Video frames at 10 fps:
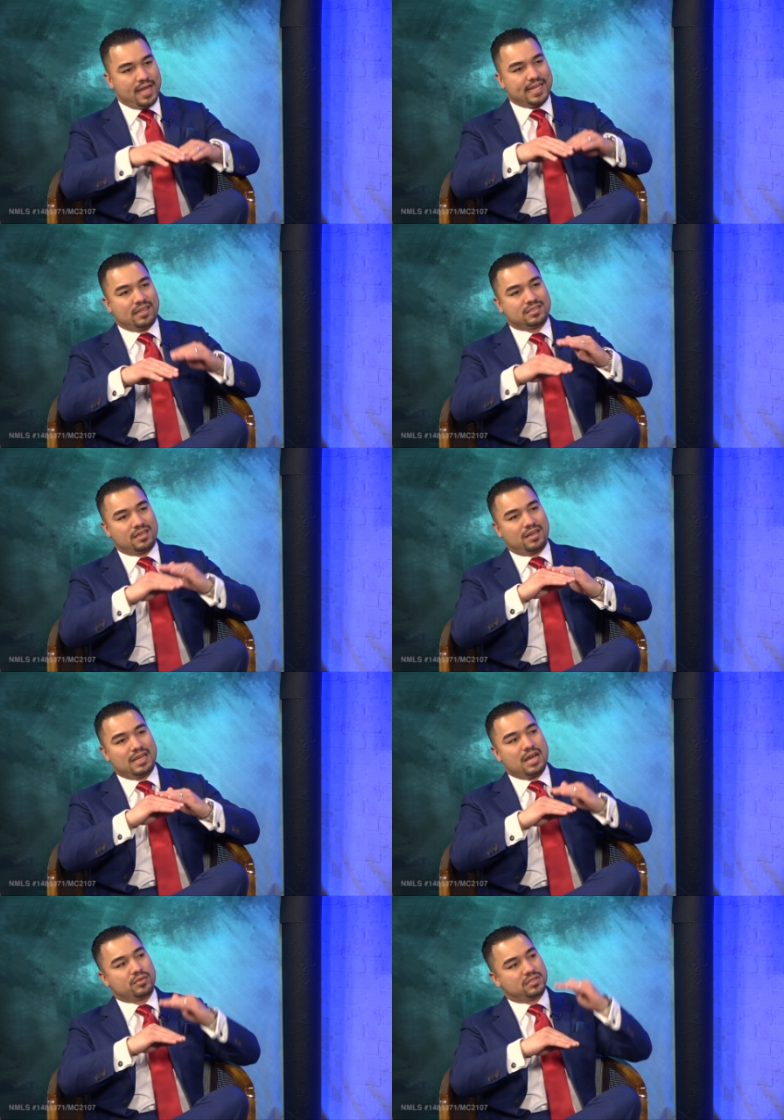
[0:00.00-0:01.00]
that doesn't
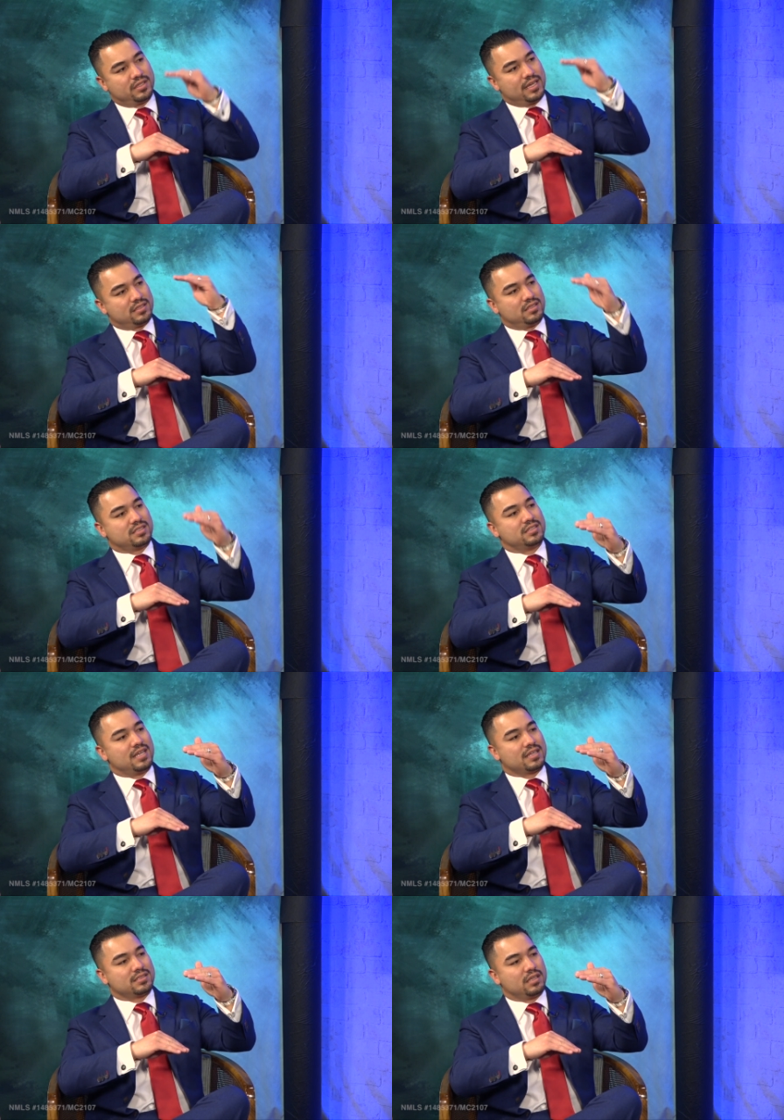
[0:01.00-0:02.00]
allow us to get to this
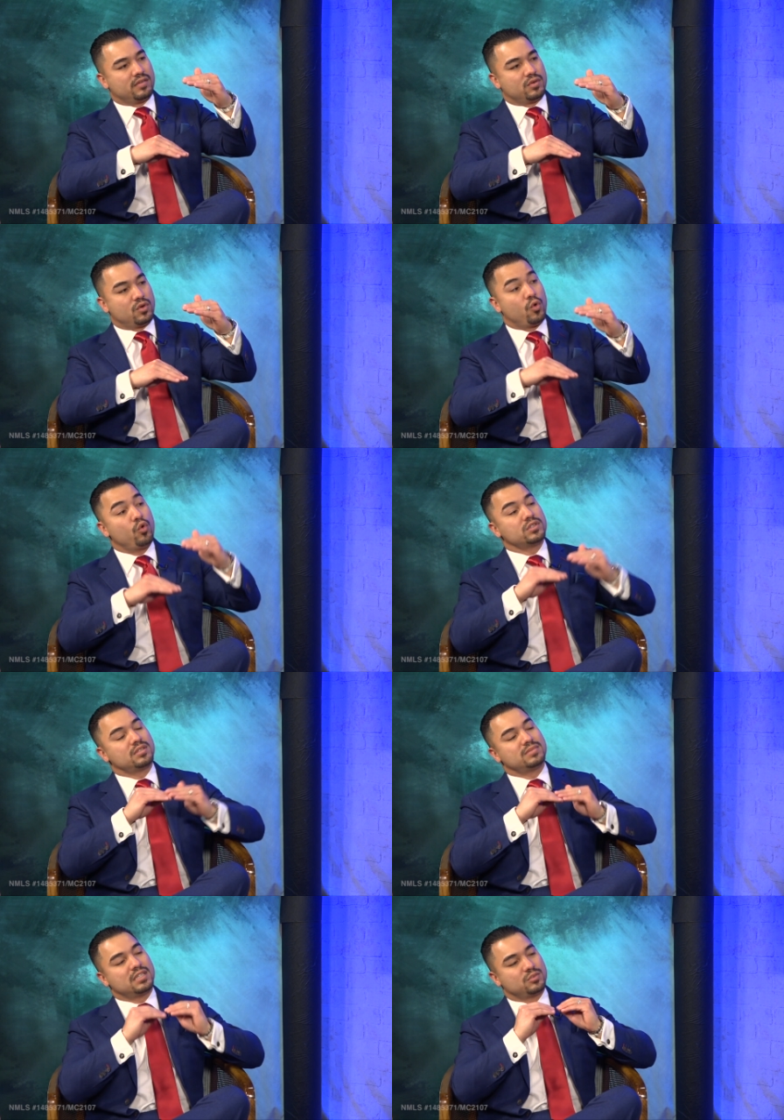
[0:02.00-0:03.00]
next level. Or
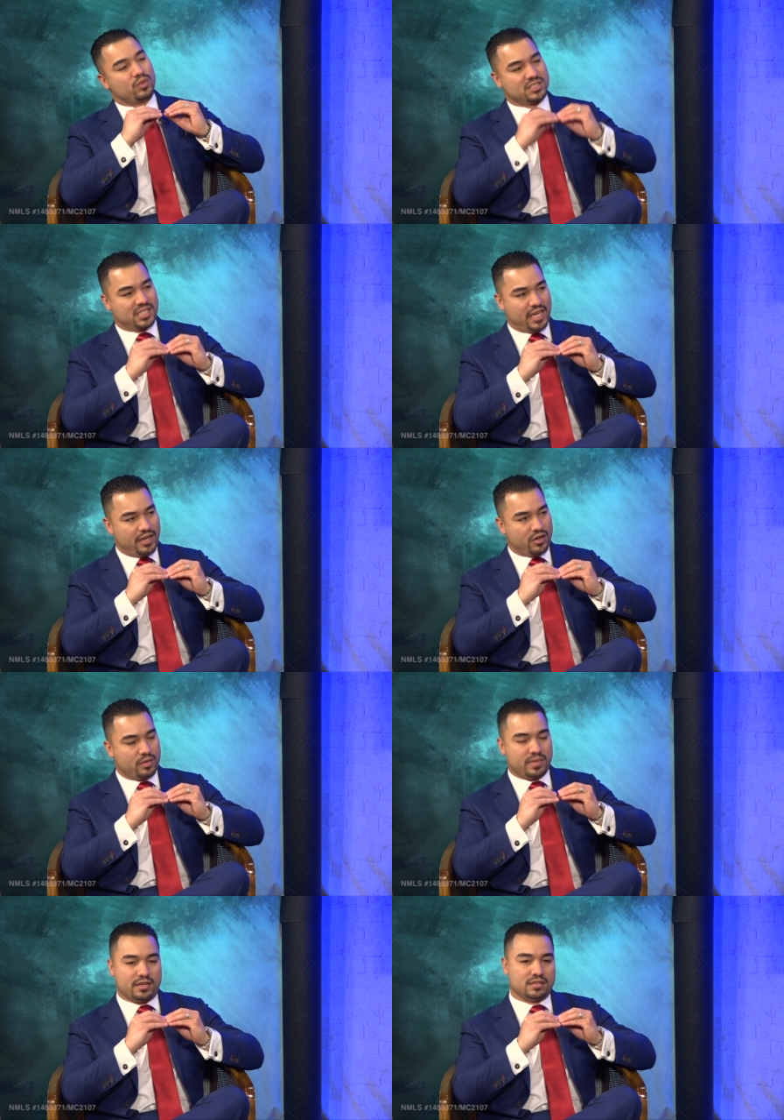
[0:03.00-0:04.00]
sometimes we're
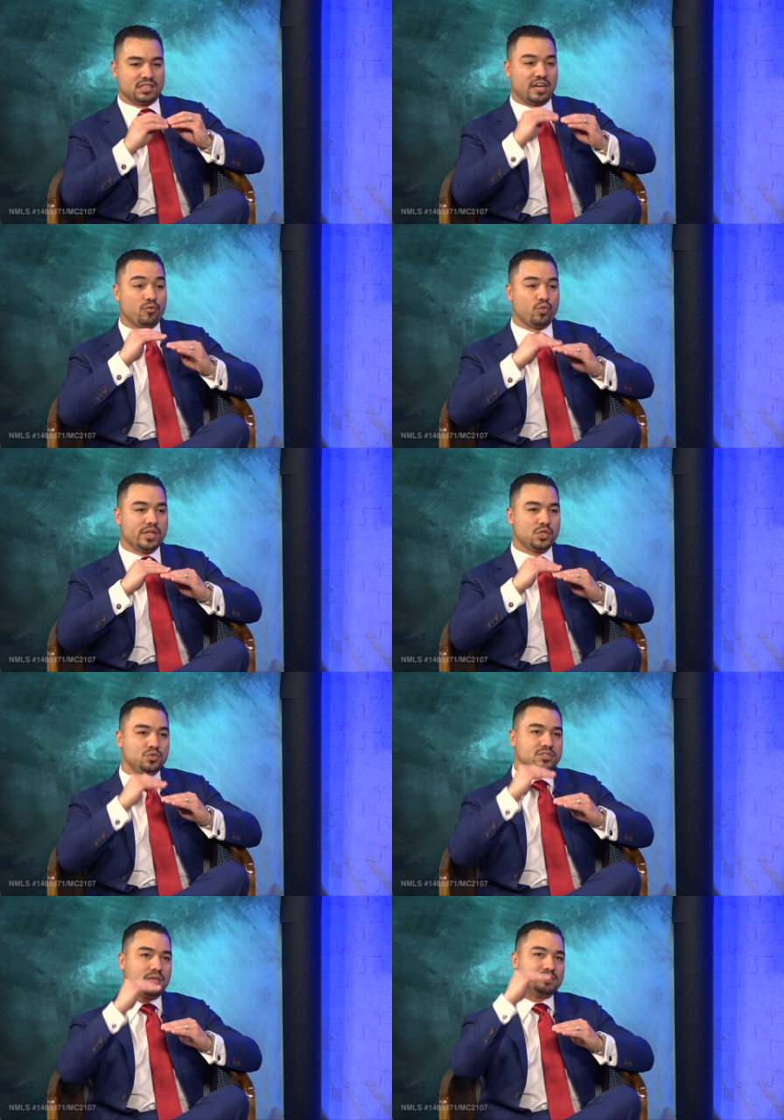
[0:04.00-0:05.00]
scared because if we
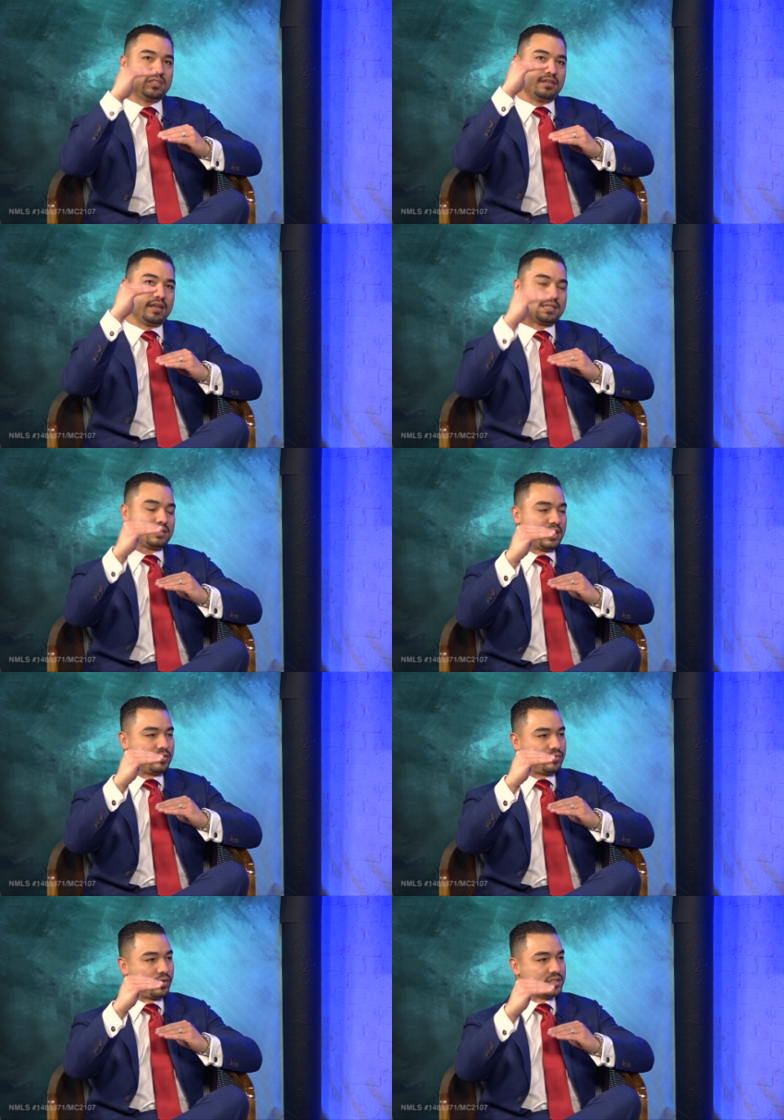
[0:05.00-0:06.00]
do jump to the next
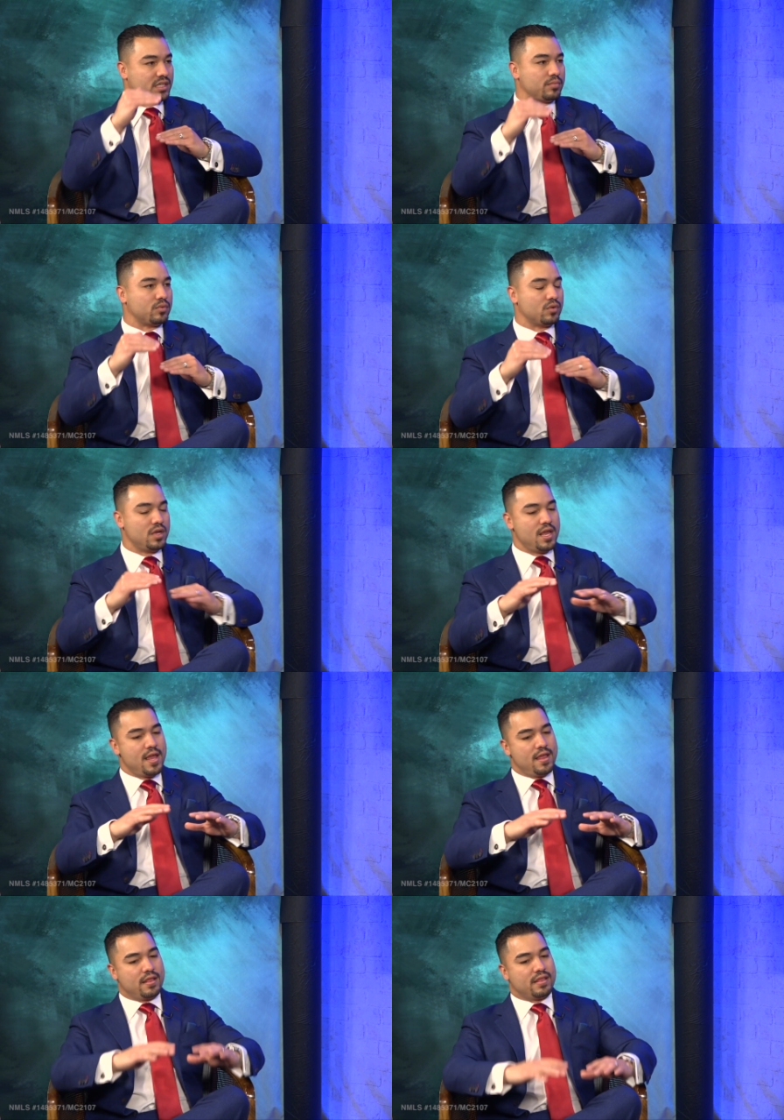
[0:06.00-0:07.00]
level, for example,
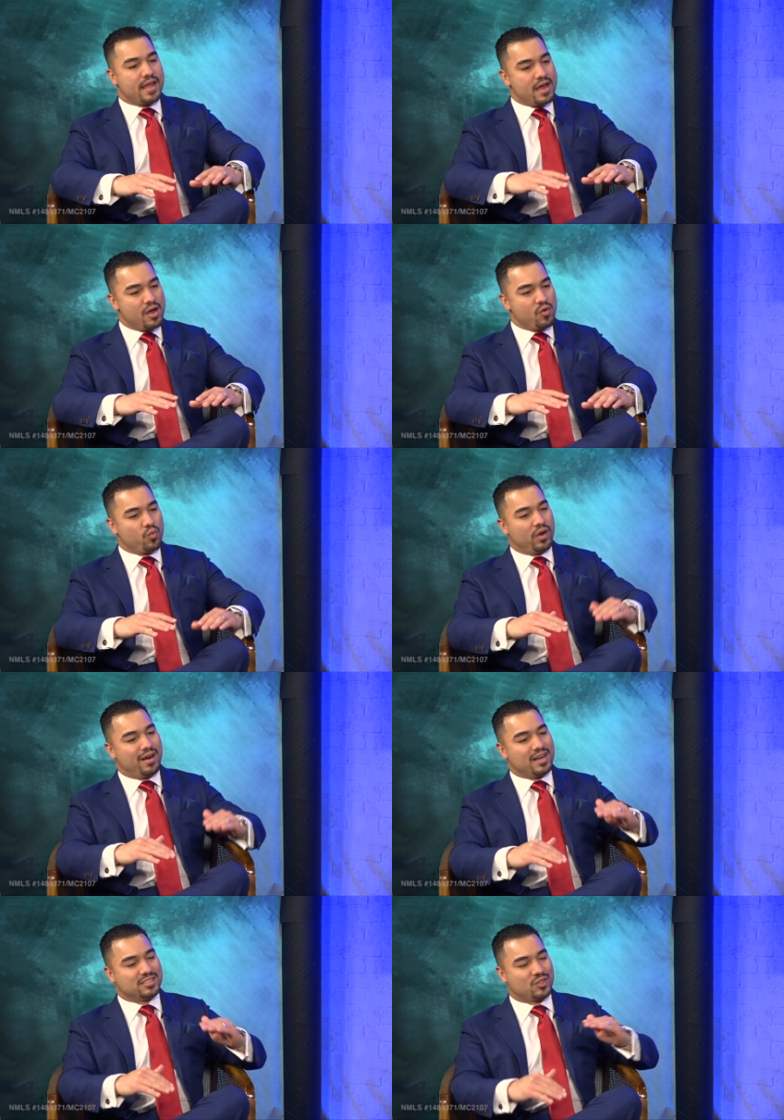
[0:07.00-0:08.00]
now
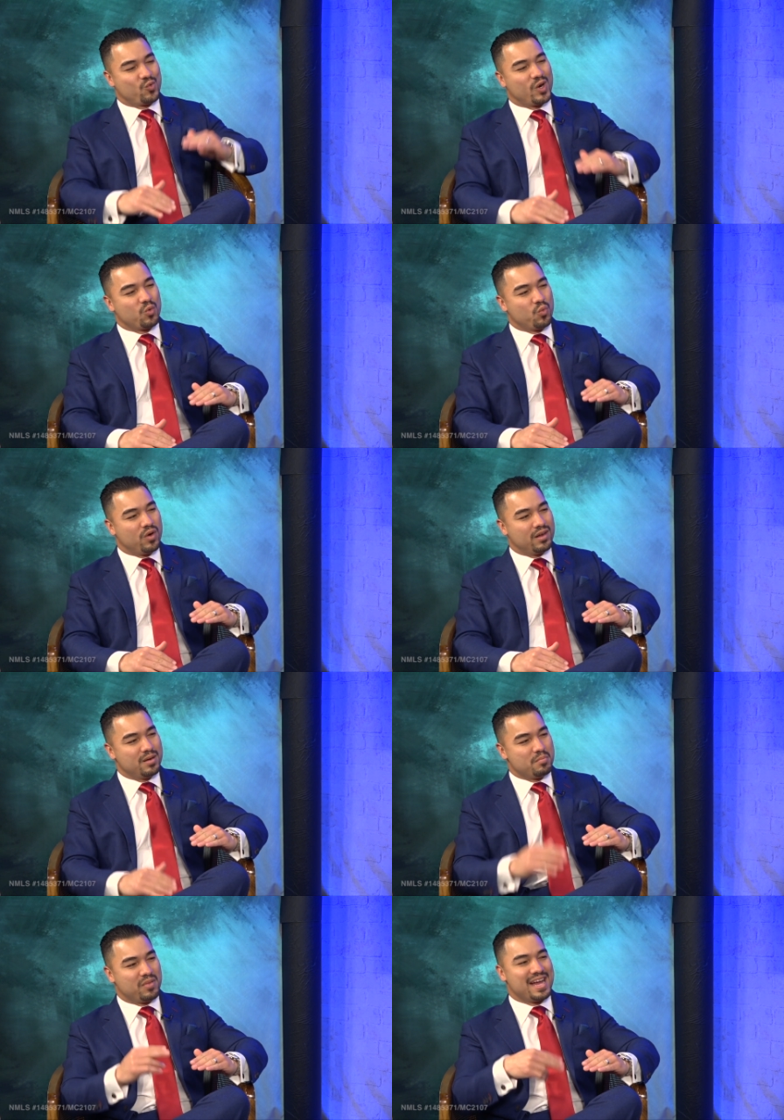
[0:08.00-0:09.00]
we're at square
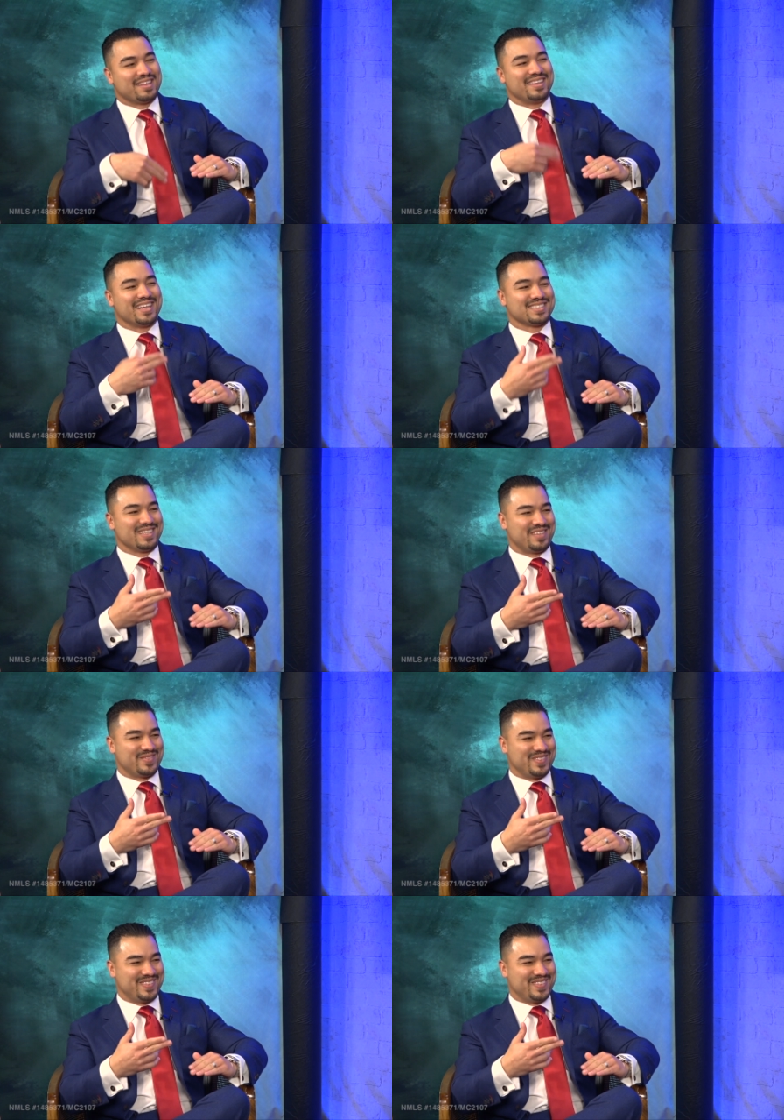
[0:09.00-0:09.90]
one, but at the next level.